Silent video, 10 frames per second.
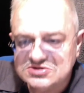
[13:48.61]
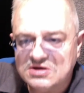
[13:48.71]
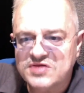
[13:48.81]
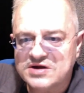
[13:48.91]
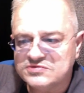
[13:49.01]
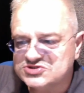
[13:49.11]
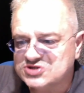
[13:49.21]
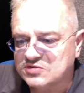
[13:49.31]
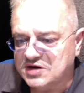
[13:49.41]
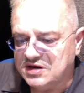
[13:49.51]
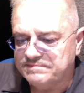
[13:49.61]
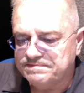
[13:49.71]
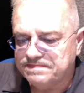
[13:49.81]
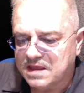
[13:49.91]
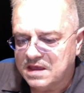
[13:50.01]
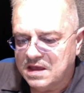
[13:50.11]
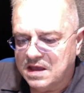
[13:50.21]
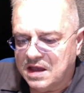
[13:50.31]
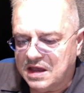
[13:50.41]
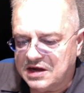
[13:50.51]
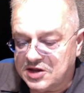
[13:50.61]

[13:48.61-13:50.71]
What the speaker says: From the moment I saw that on the screen,